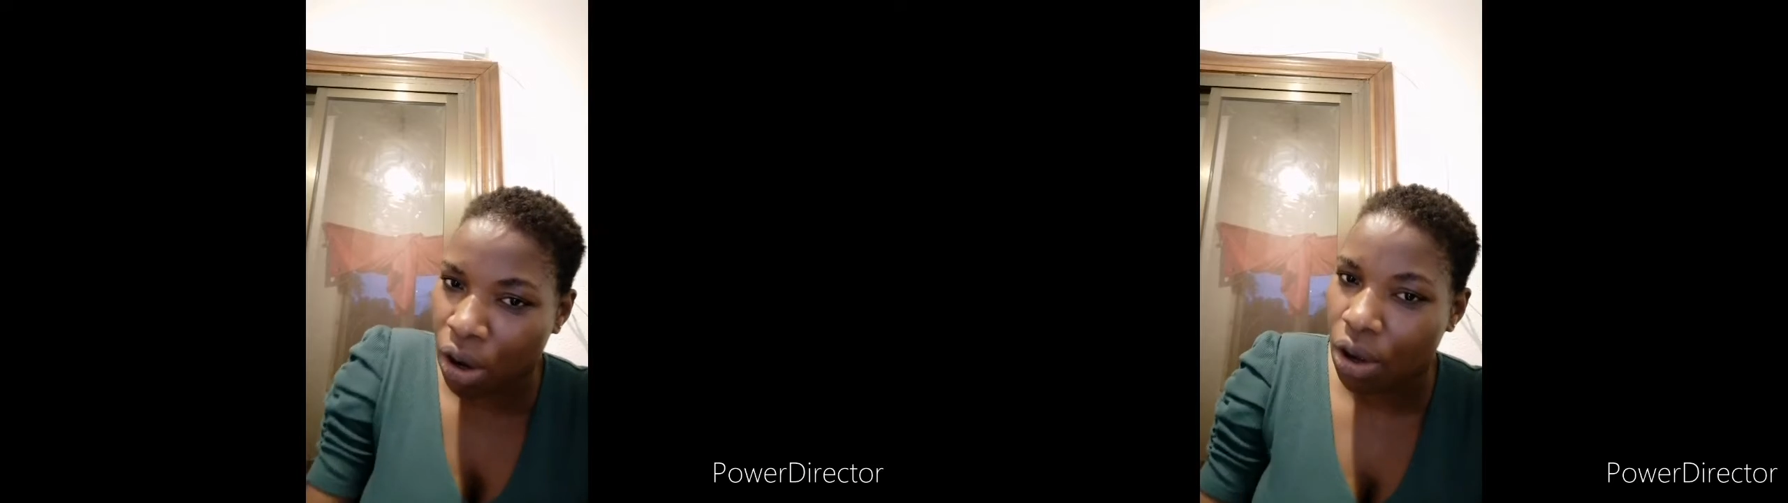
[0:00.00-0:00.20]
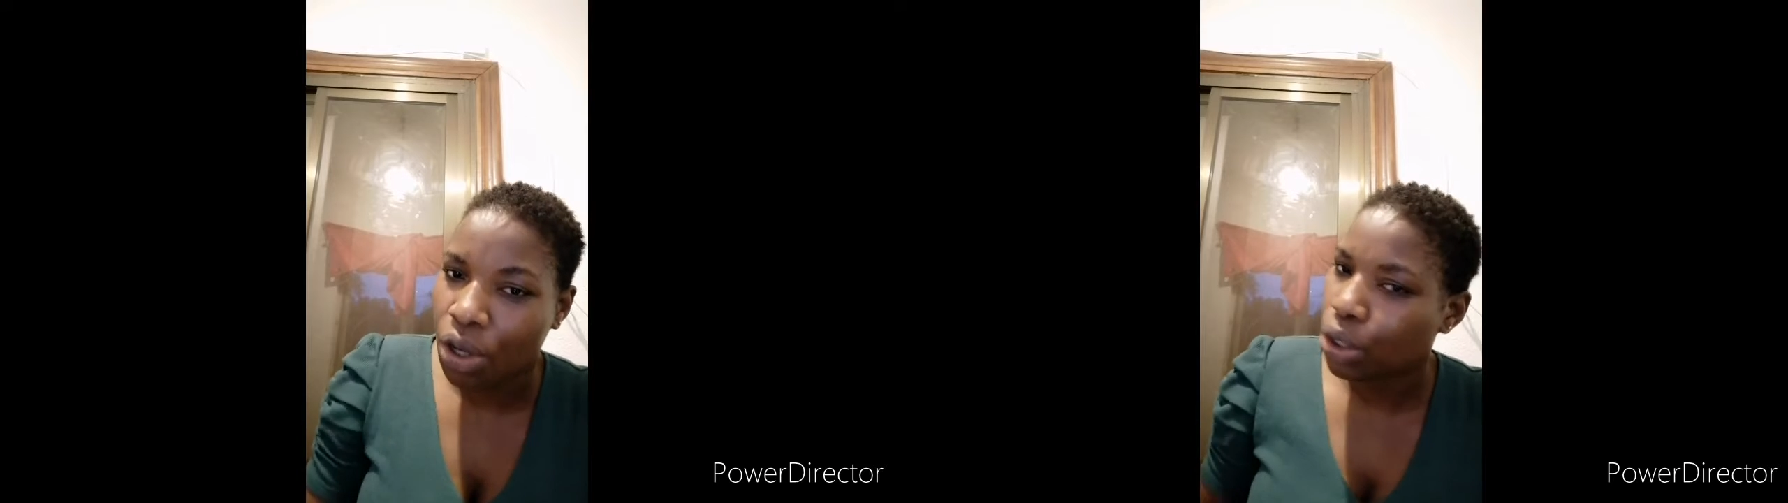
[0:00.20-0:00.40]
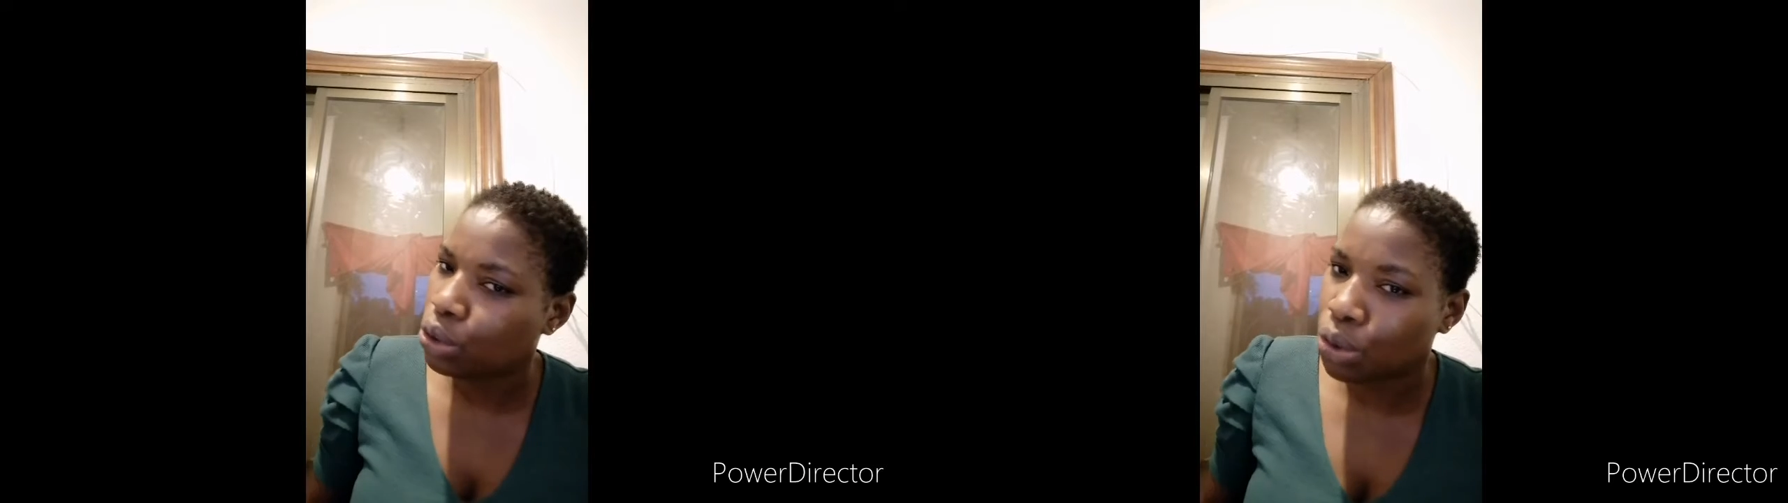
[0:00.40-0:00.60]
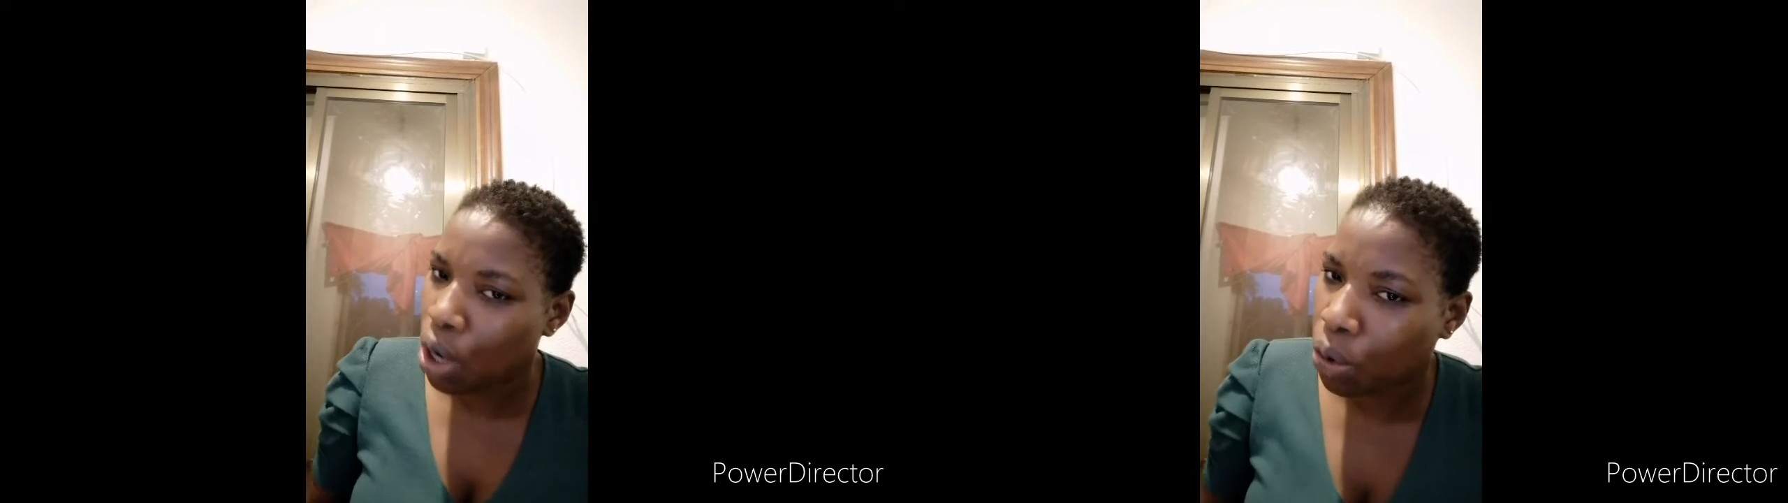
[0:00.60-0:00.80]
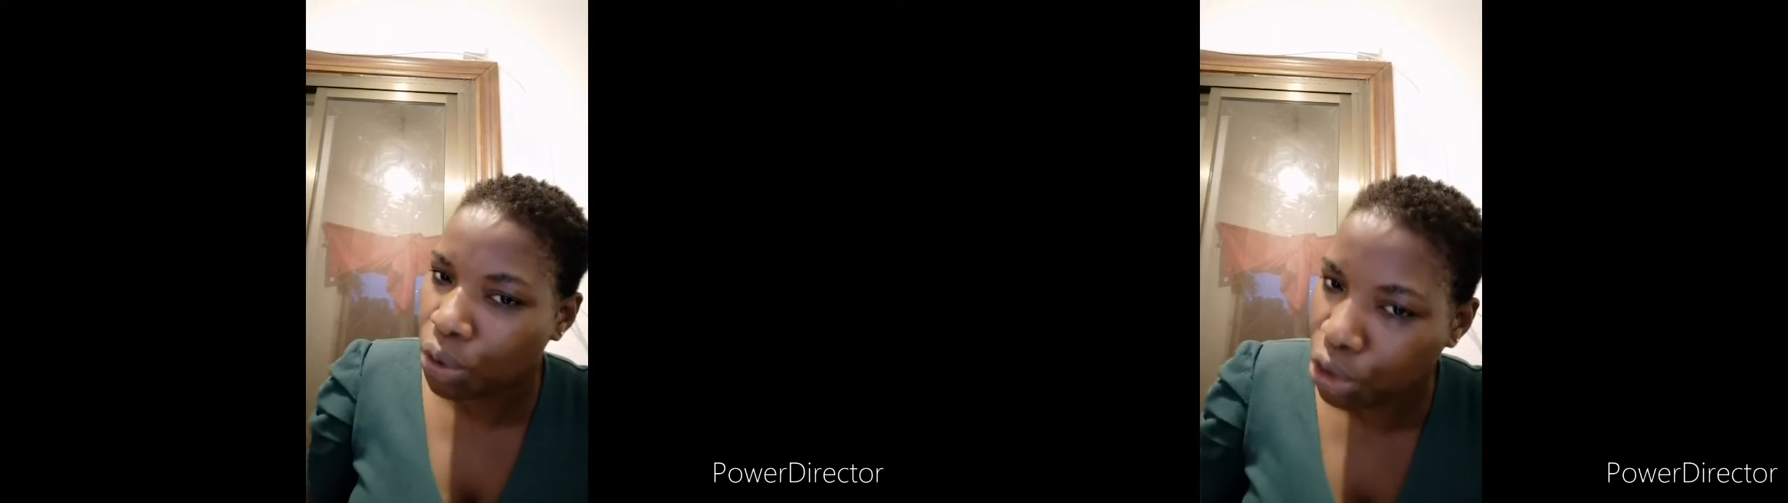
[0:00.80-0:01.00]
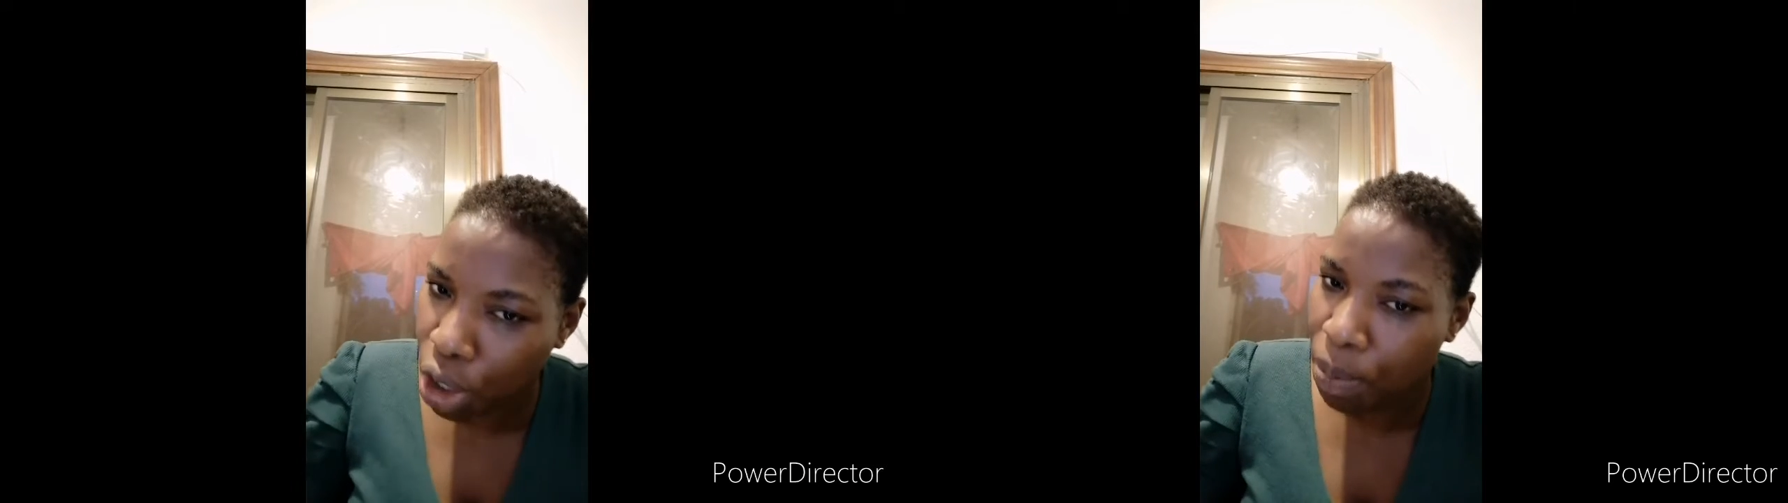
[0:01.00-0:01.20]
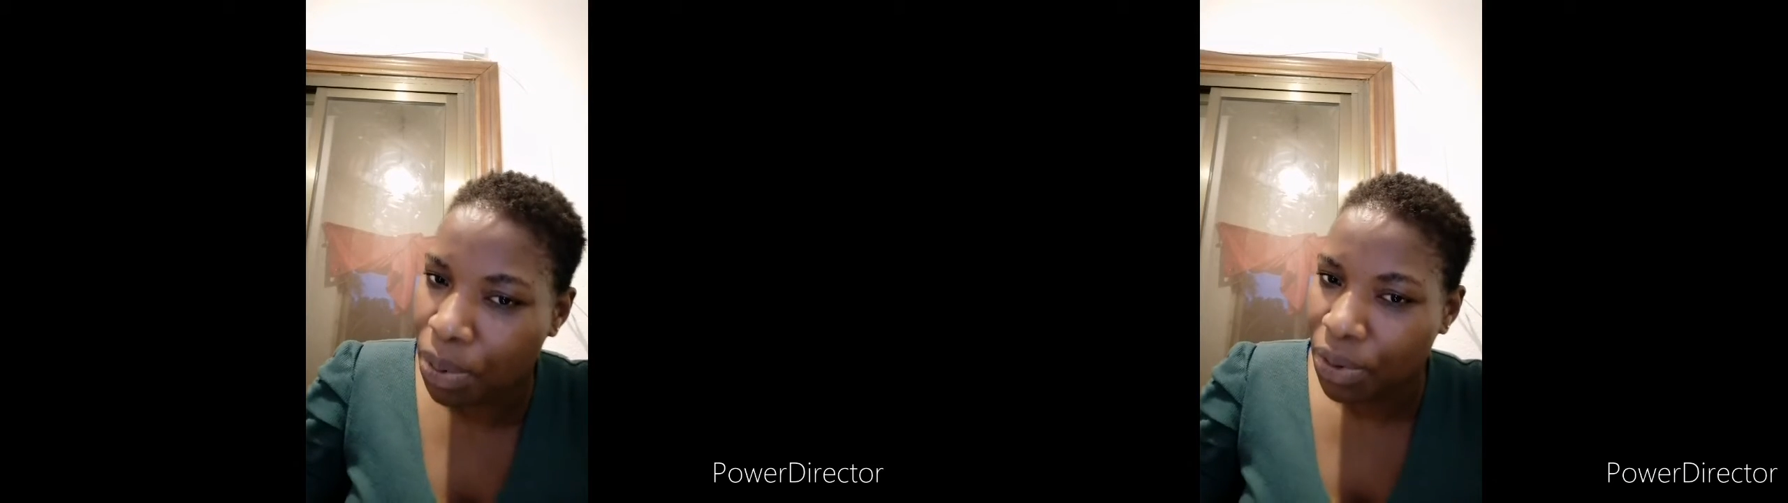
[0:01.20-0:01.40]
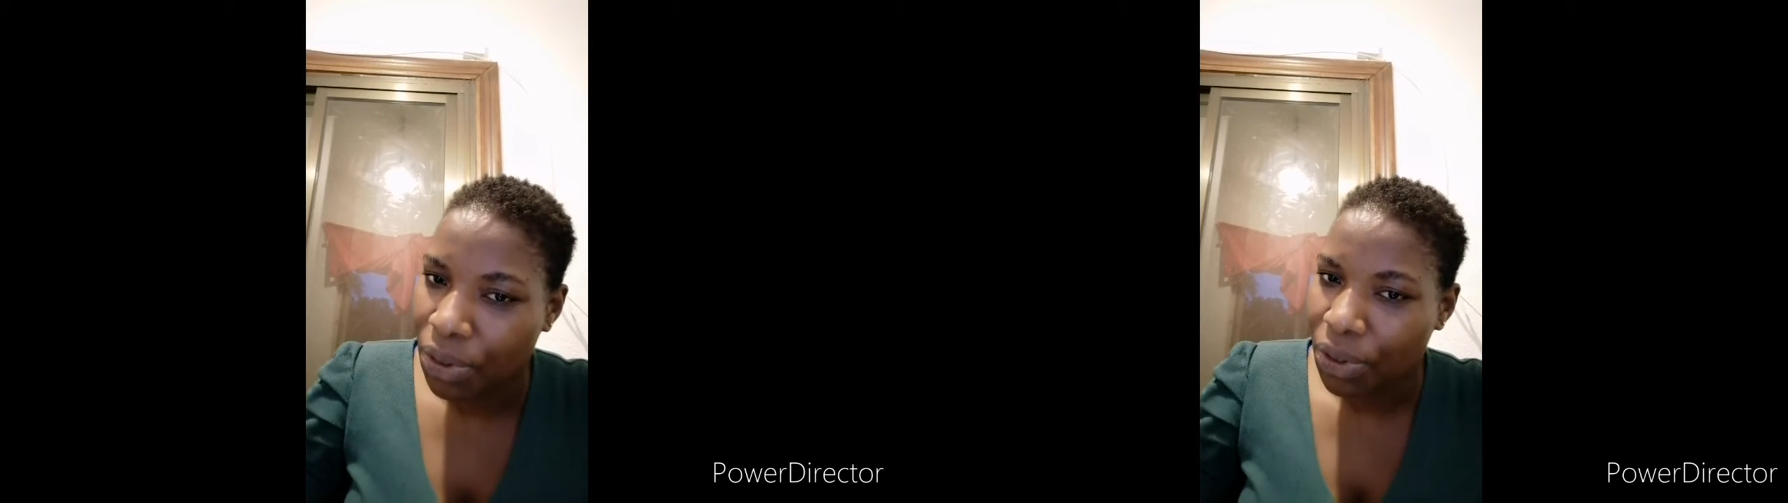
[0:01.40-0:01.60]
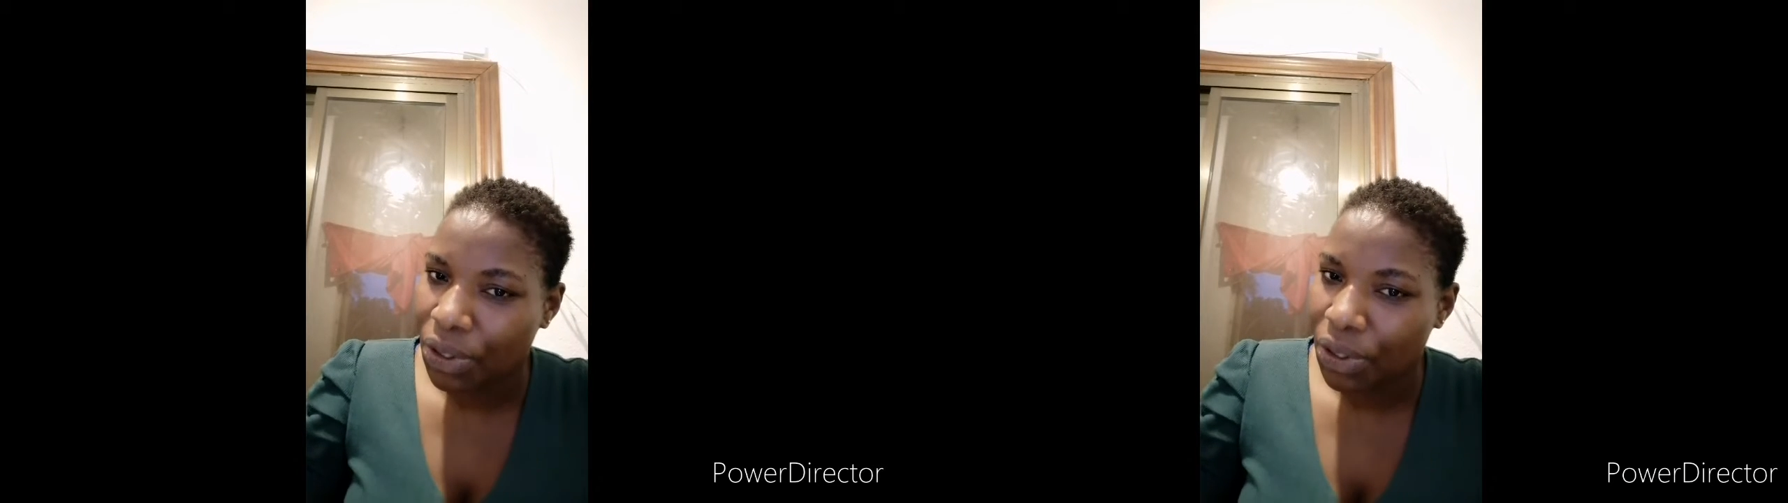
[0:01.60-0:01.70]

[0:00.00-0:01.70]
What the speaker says: work, you not go chop.